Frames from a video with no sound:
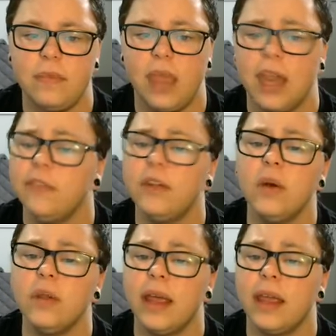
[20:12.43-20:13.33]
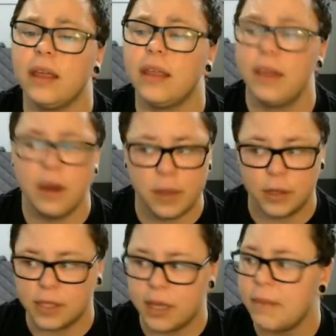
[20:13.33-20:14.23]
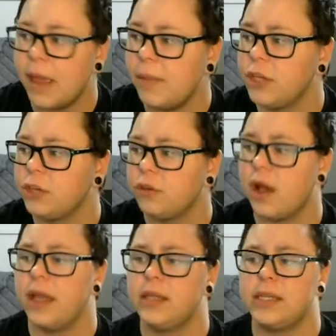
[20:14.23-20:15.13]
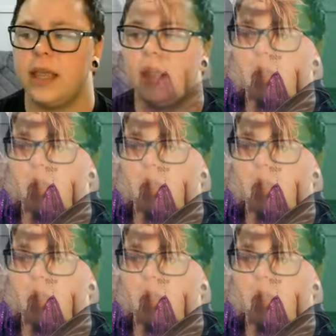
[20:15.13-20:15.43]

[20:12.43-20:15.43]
And if you don't like their music, maybe try taking